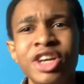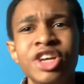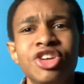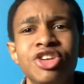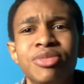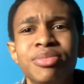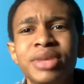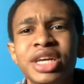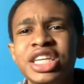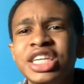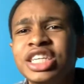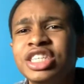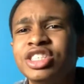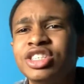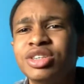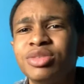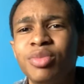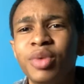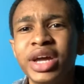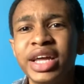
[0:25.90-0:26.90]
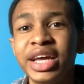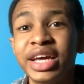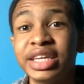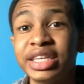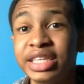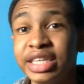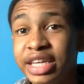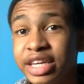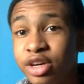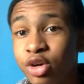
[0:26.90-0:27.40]
you may need to wait a
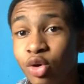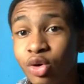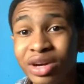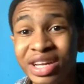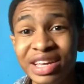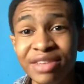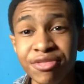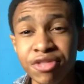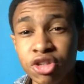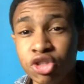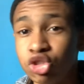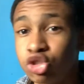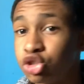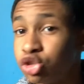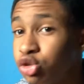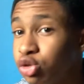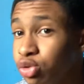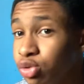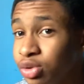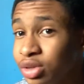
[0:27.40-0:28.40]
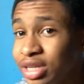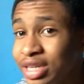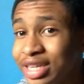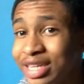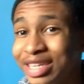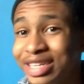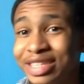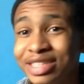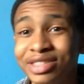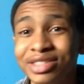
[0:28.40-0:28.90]
year or even 2
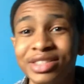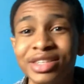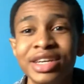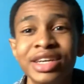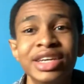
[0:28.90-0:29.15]
years.